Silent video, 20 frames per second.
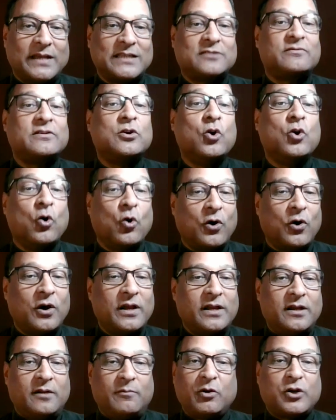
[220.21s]
as we go,
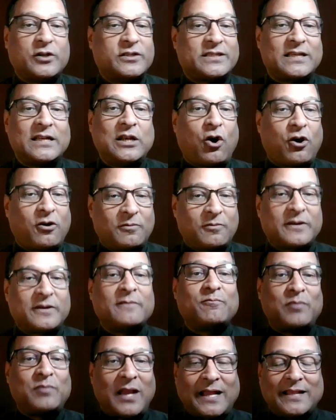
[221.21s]
because it's a
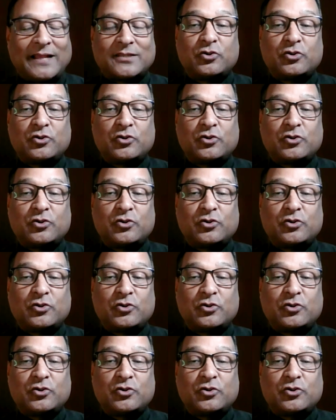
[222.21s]
long-term plan.